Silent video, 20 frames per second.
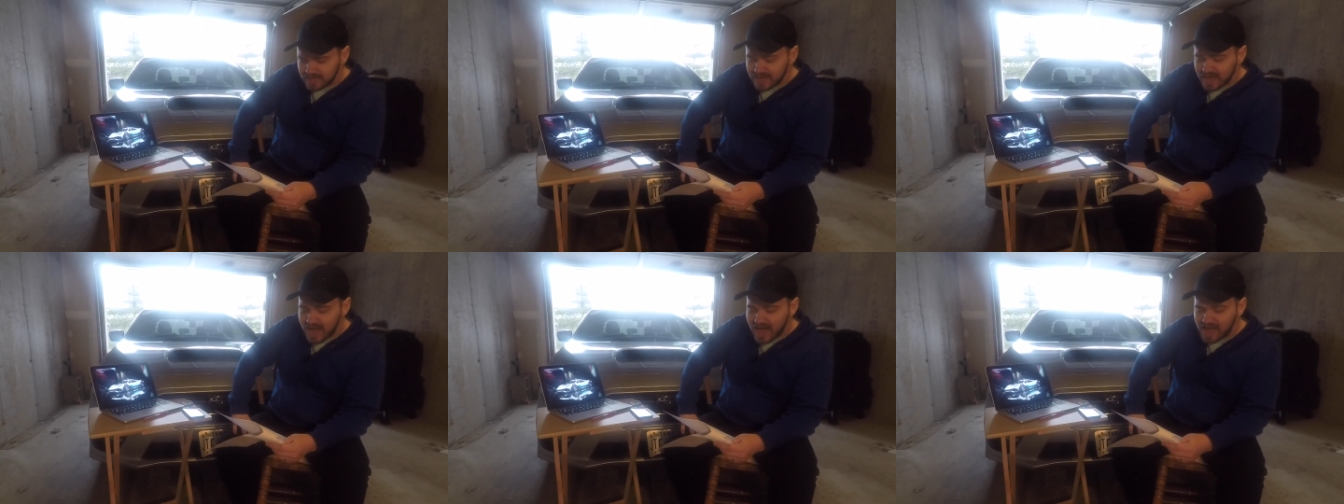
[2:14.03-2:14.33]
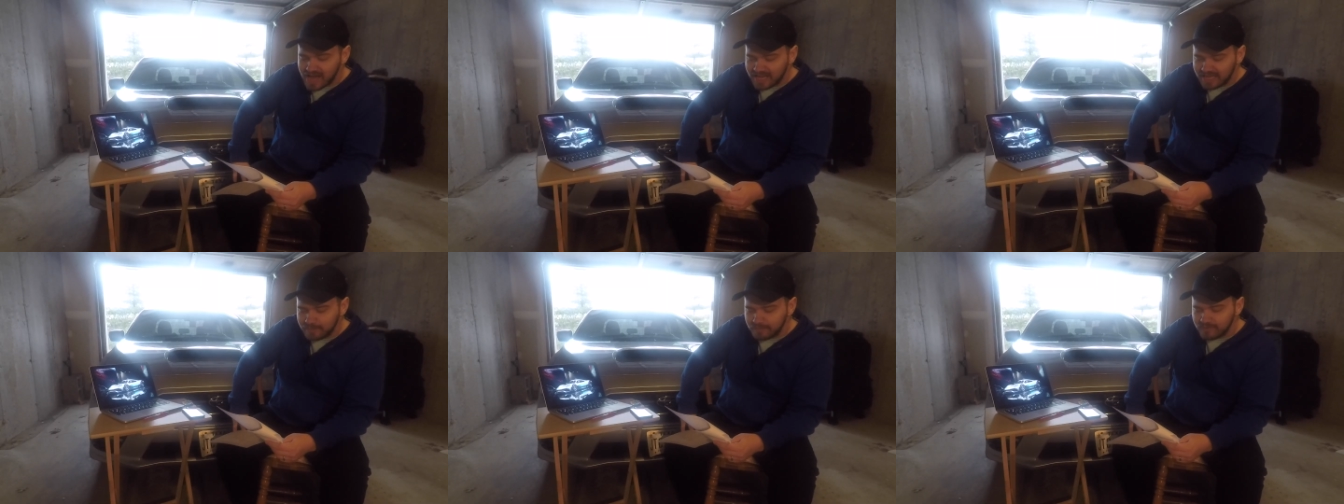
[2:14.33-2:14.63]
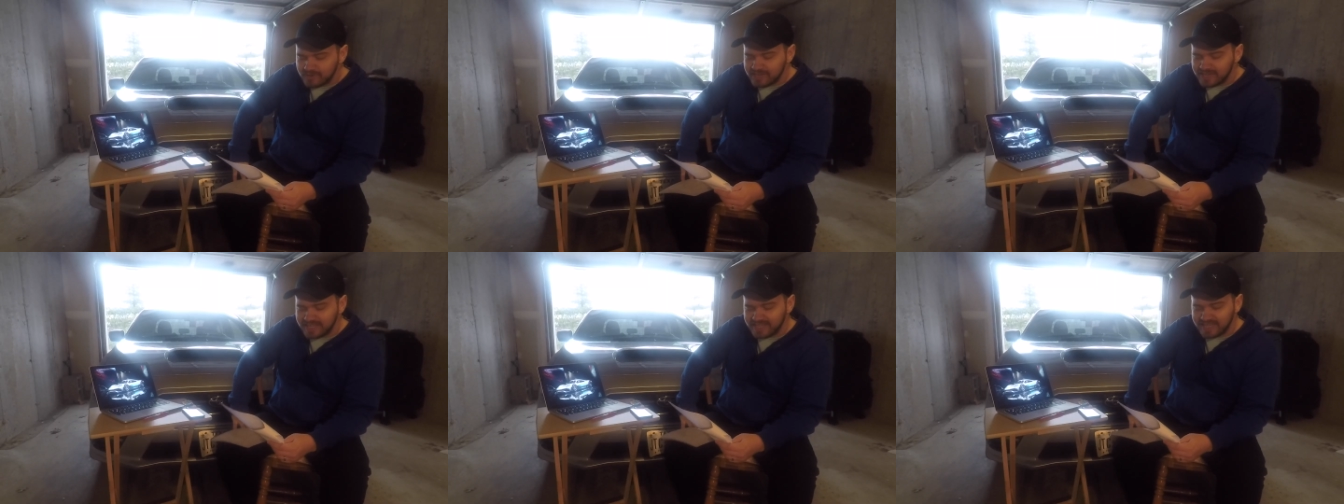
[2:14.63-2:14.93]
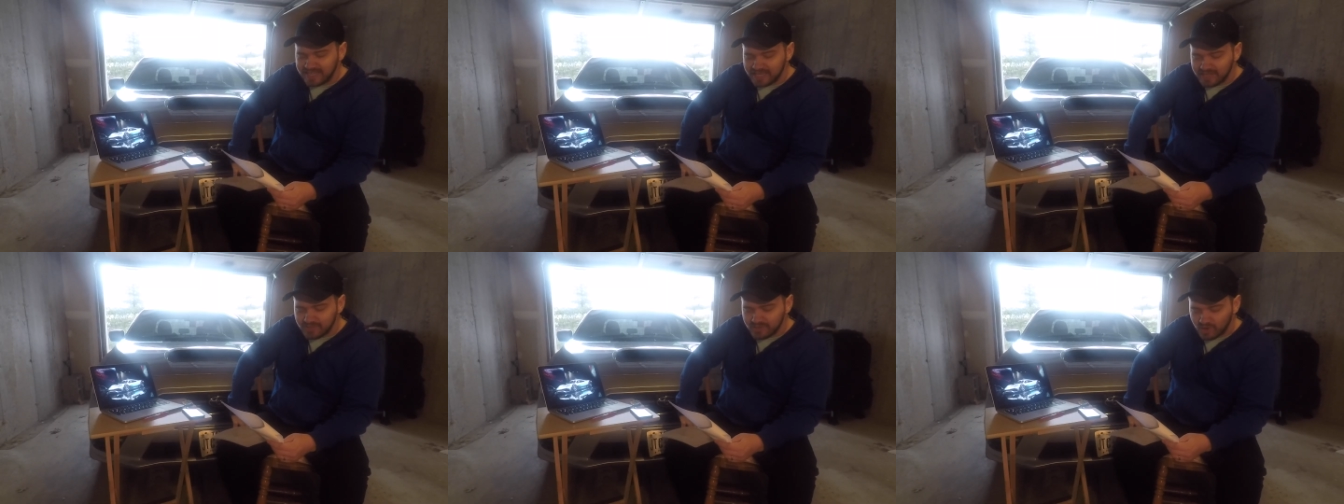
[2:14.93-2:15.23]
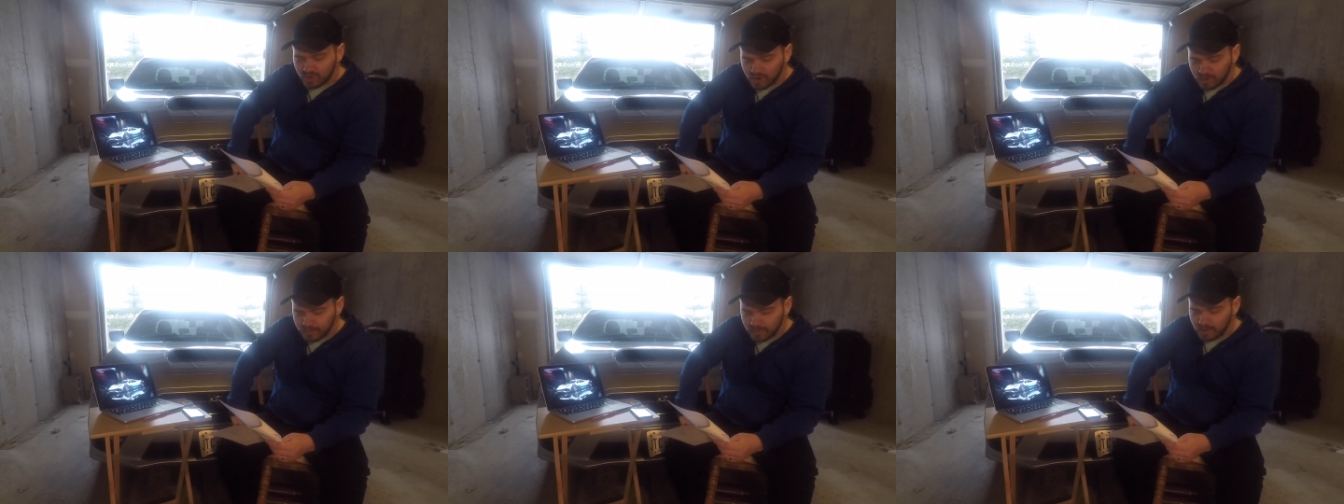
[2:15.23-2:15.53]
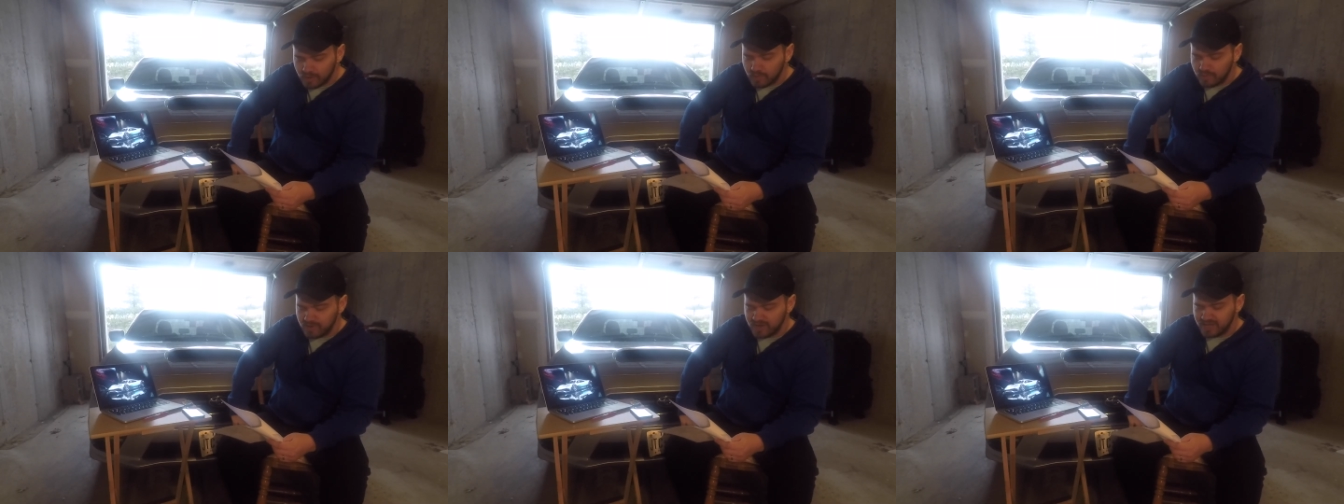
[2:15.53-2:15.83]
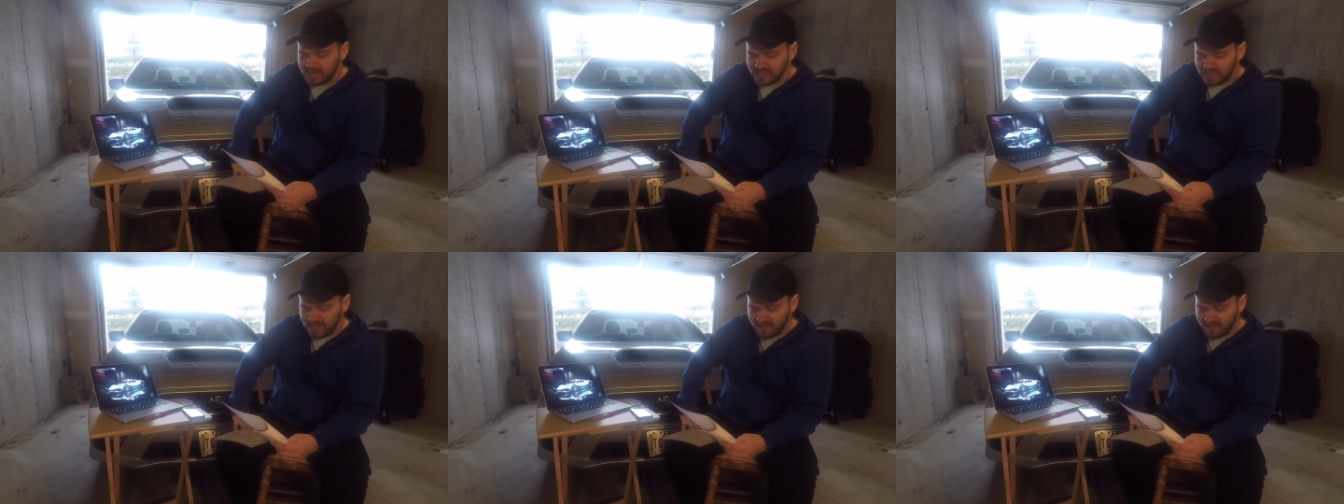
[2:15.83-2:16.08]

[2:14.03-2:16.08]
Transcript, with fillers: hybrid e-turbo